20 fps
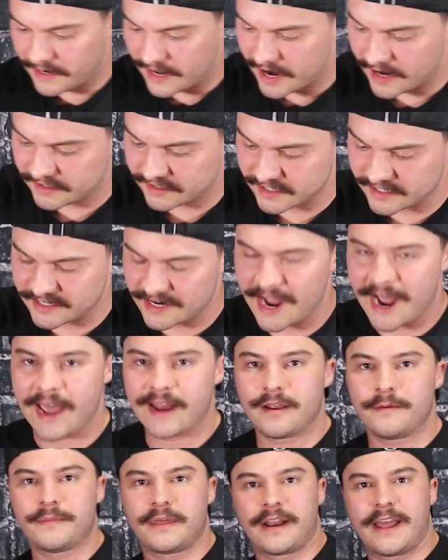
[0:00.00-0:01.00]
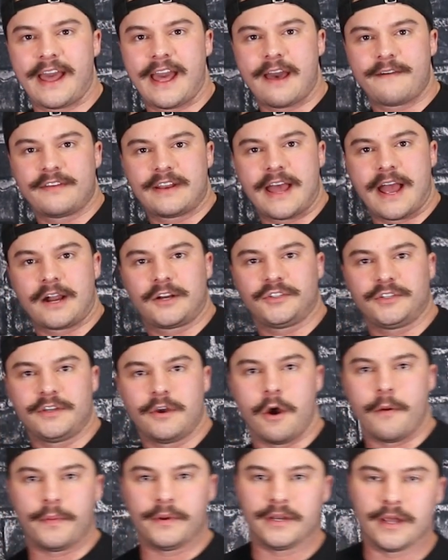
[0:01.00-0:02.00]
next is an item that I haven't
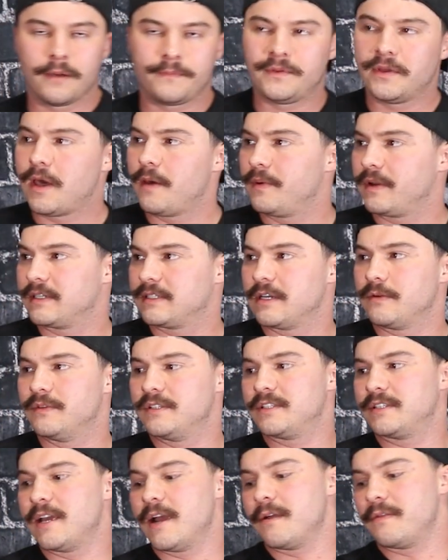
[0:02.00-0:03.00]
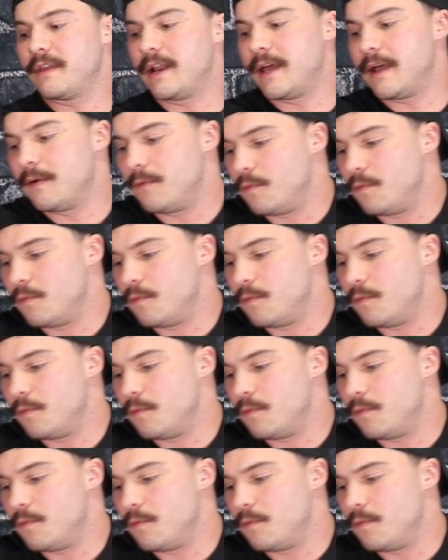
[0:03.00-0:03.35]
actually opened up yet because I was scared that I